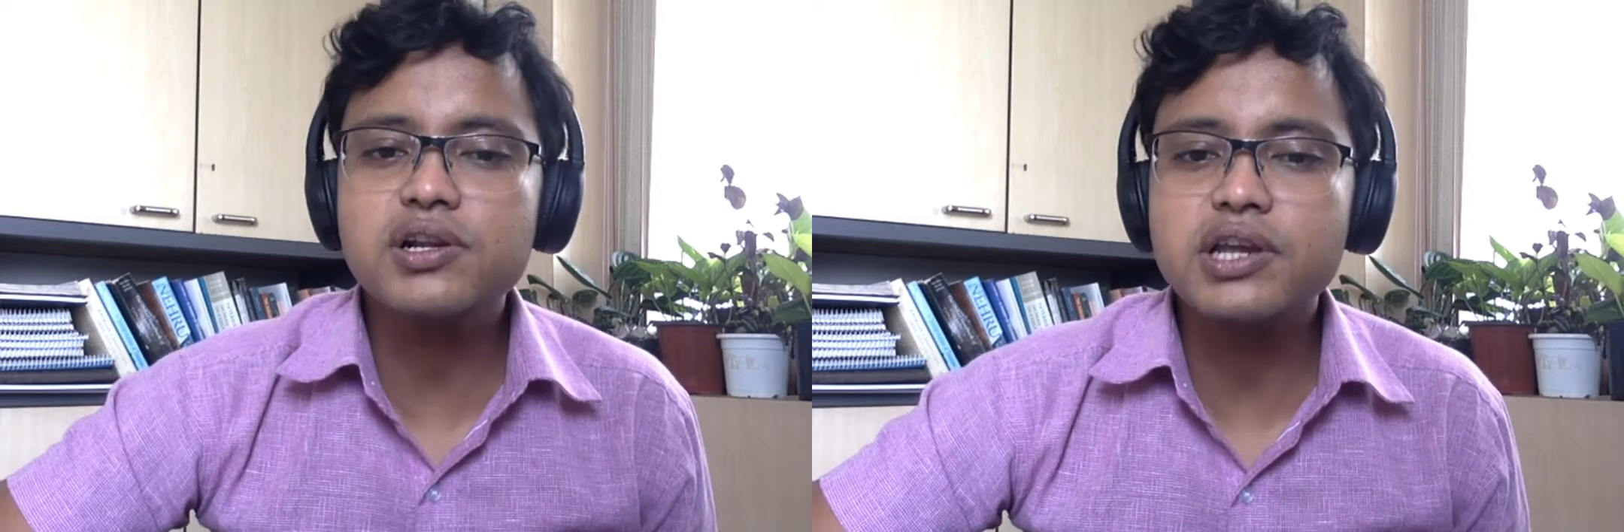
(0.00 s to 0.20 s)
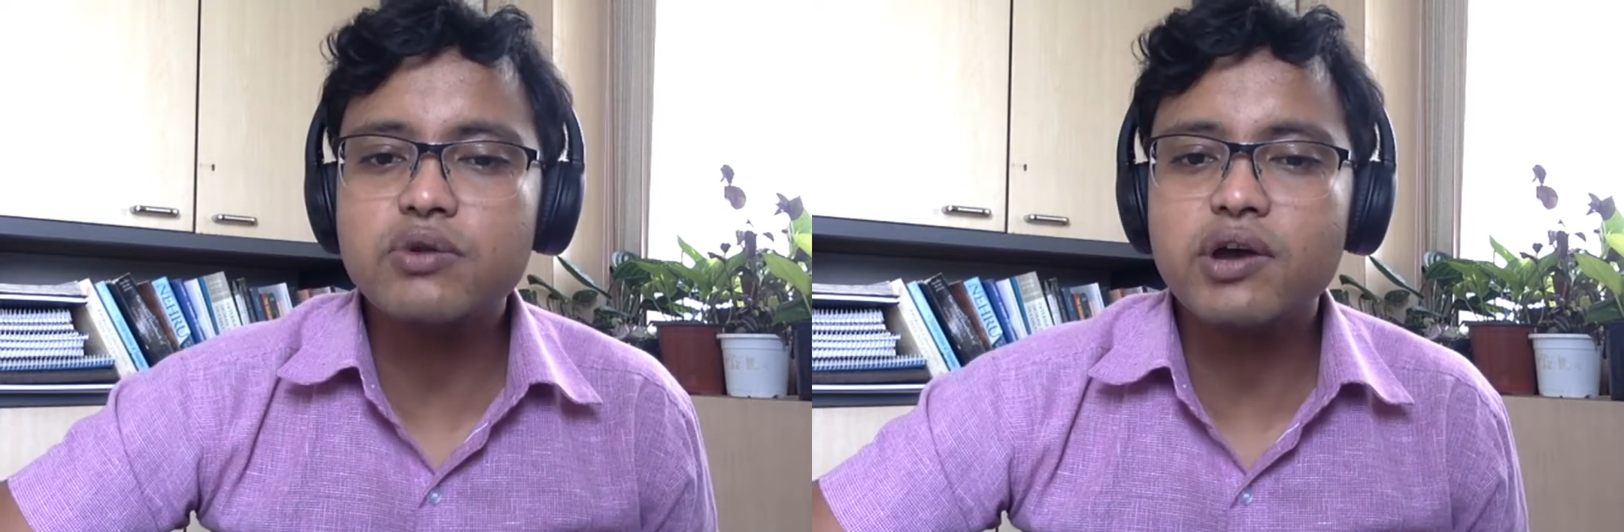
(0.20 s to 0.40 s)

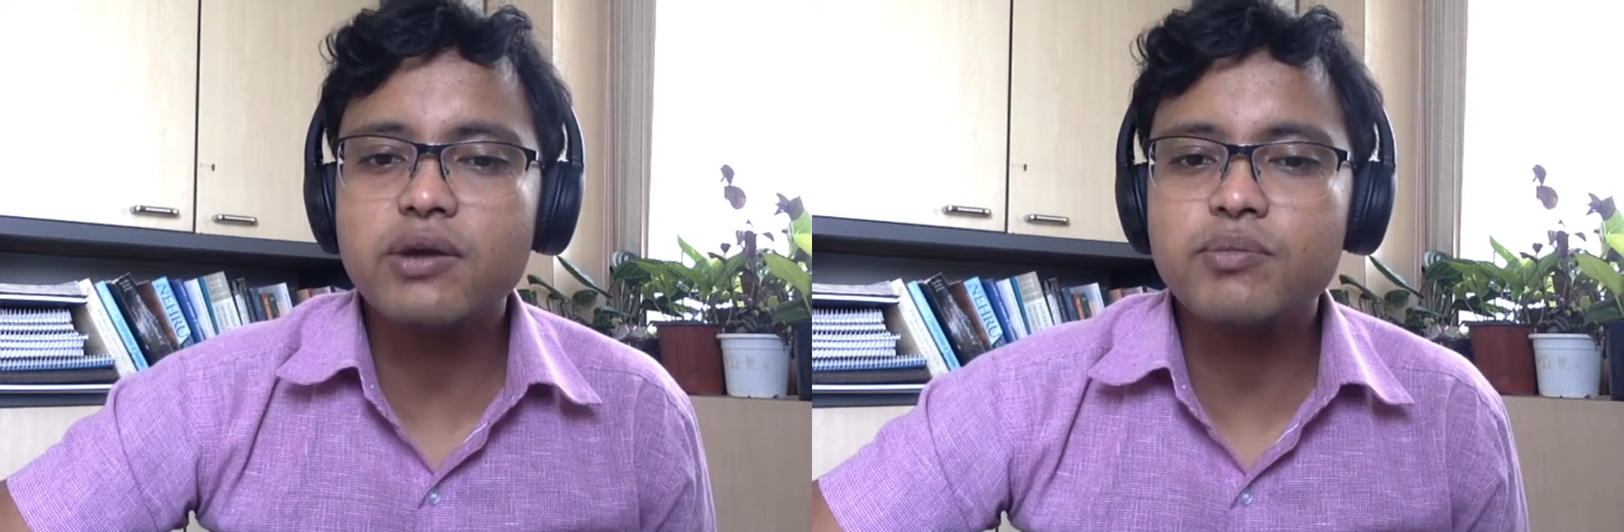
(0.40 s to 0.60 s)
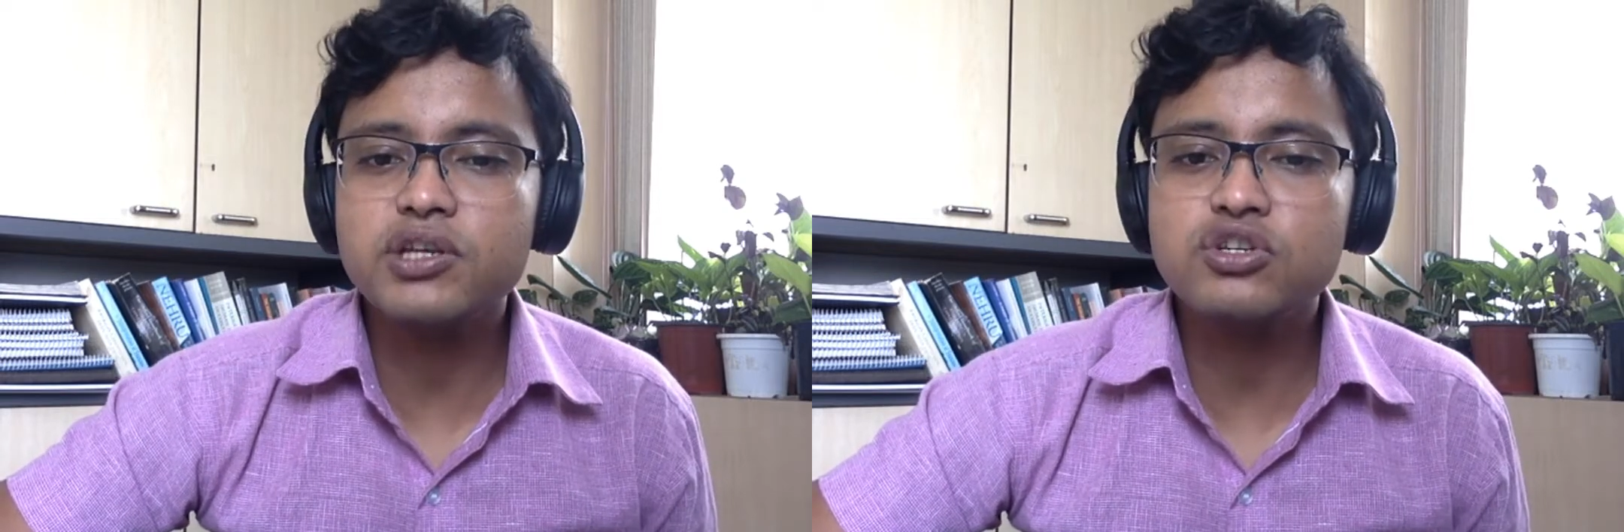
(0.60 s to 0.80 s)

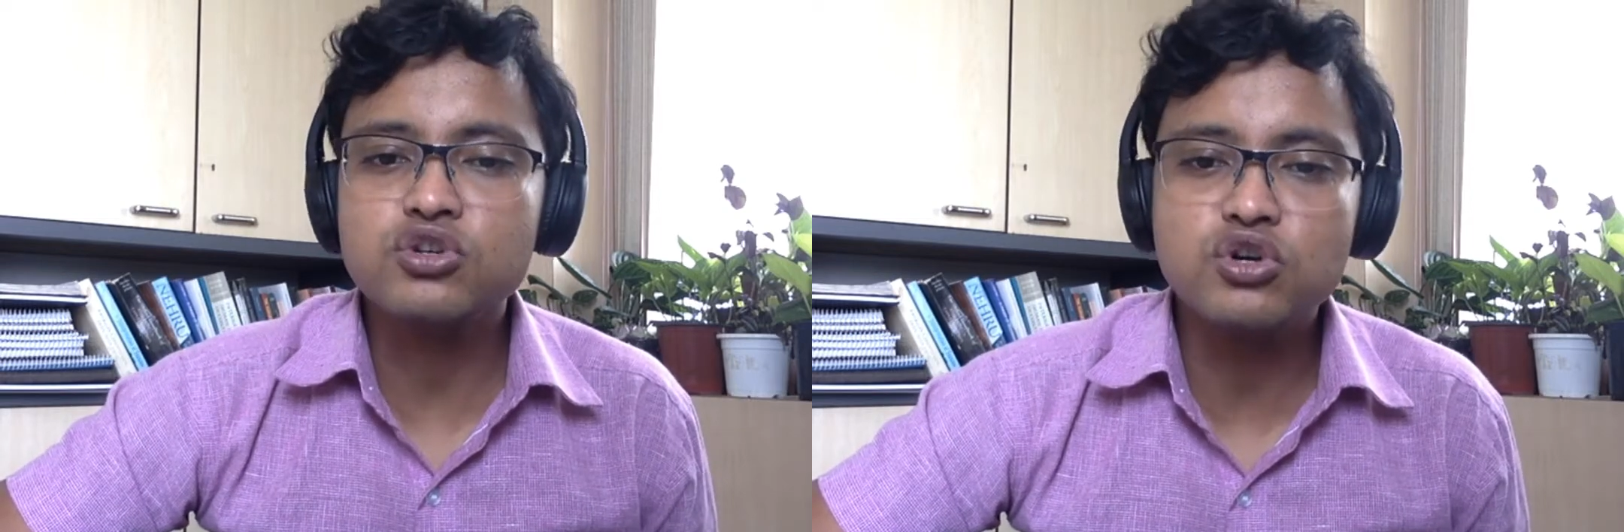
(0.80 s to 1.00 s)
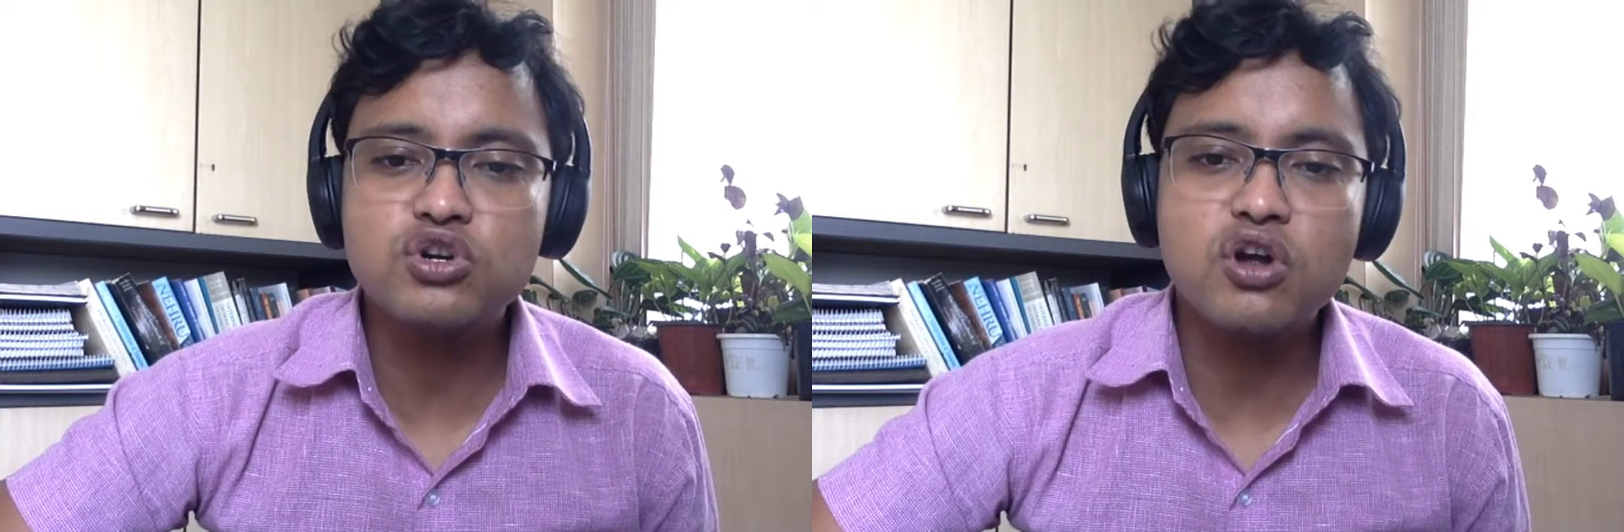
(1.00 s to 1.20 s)
requirements
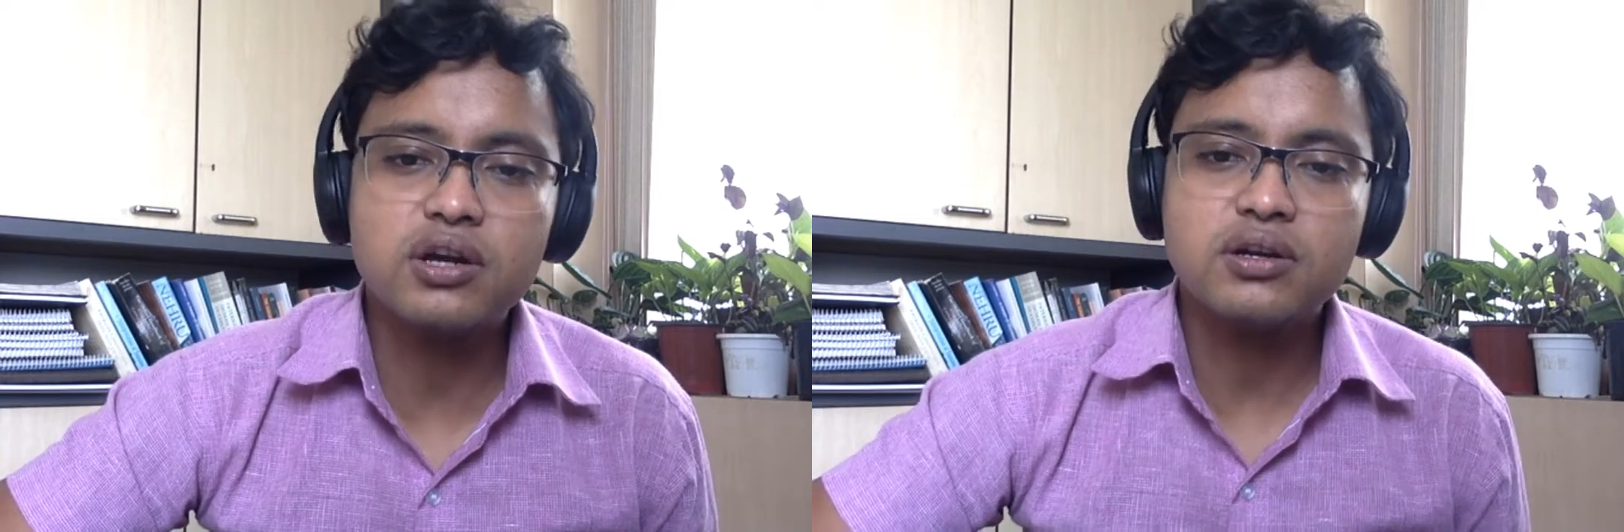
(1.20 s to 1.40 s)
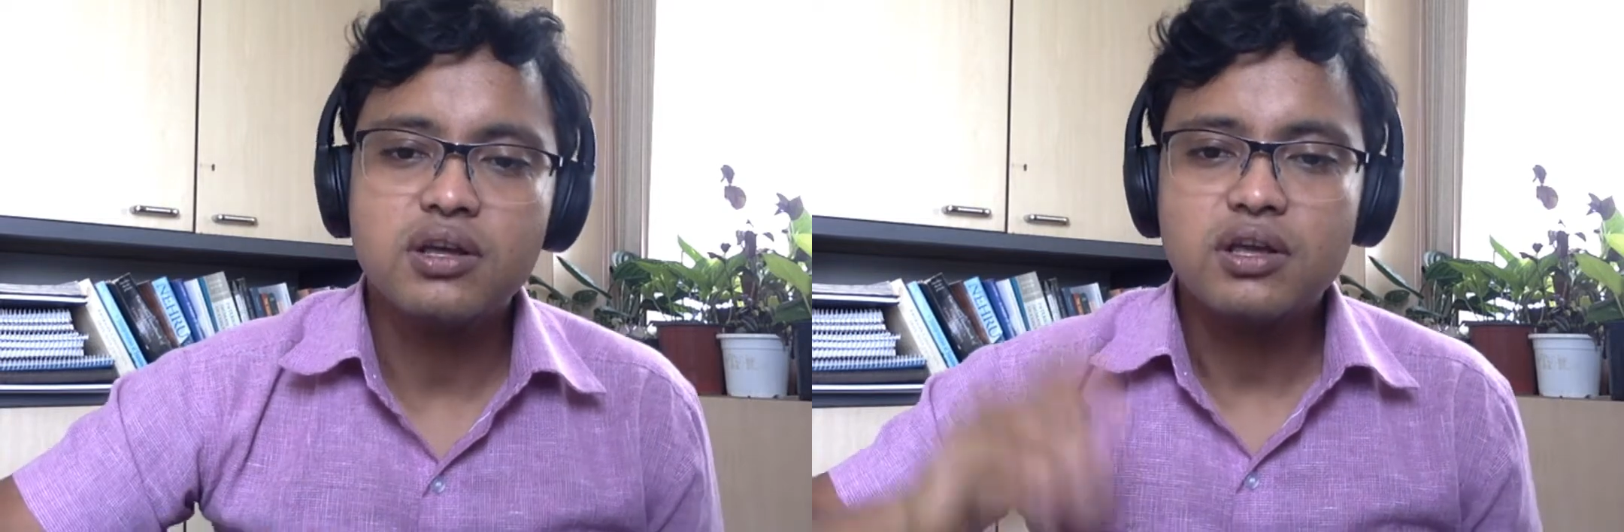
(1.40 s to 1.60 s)
should not